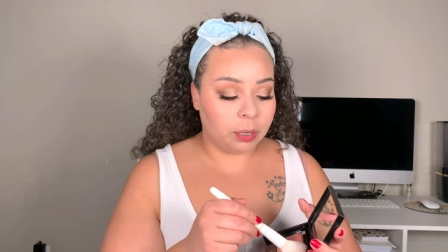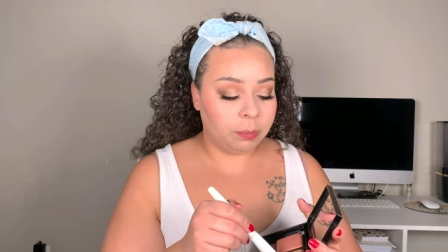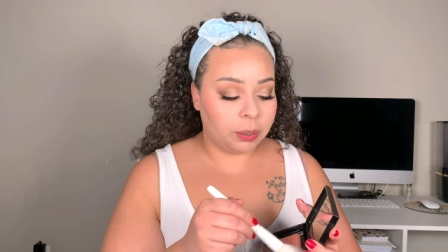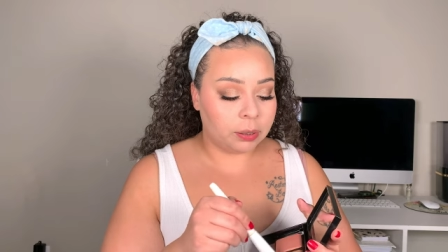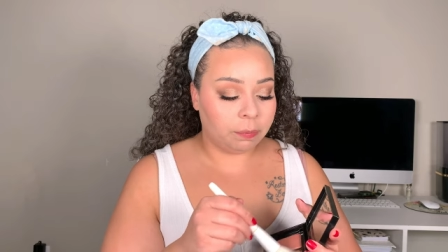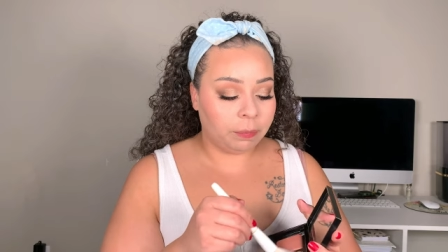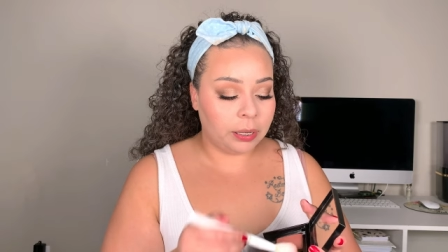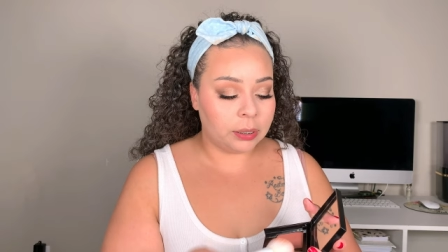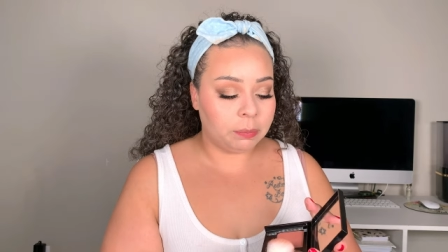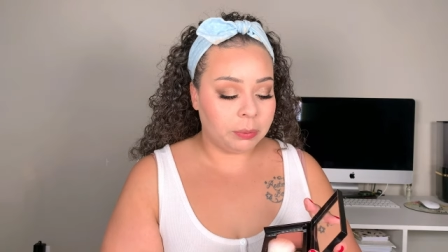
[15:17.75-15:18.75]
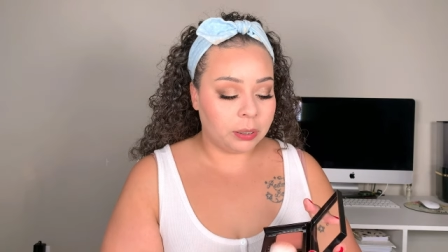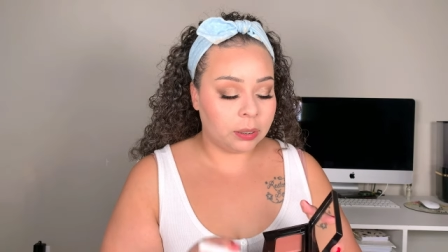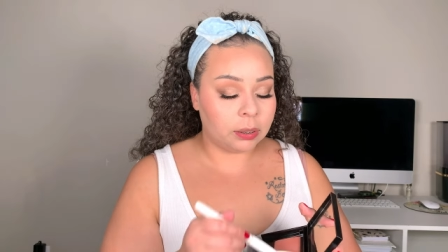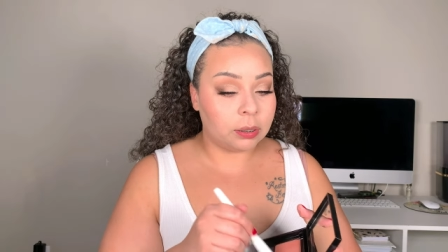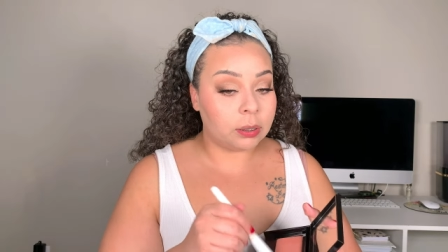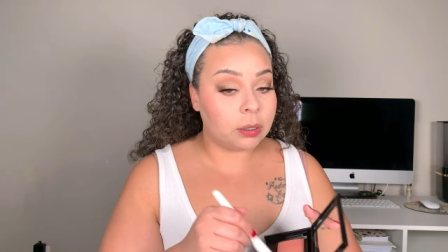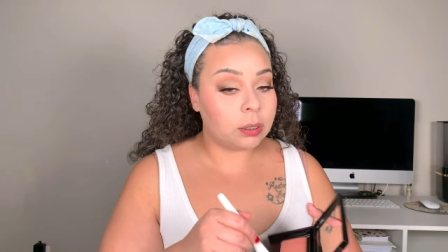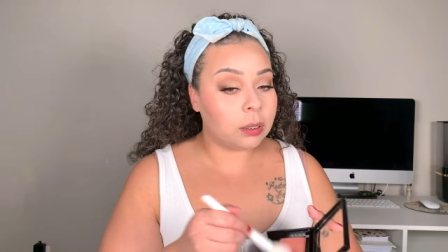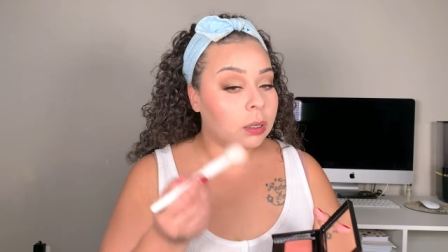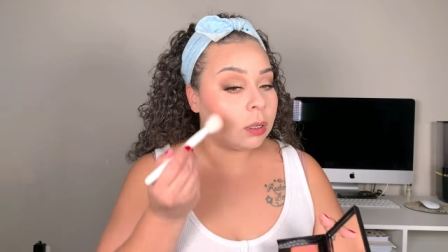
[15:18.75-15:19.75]
up this face
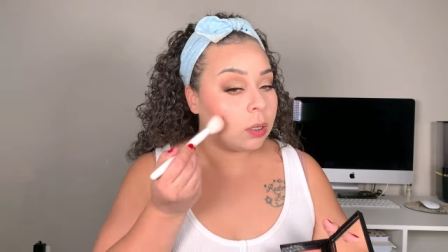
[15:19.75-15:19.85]
because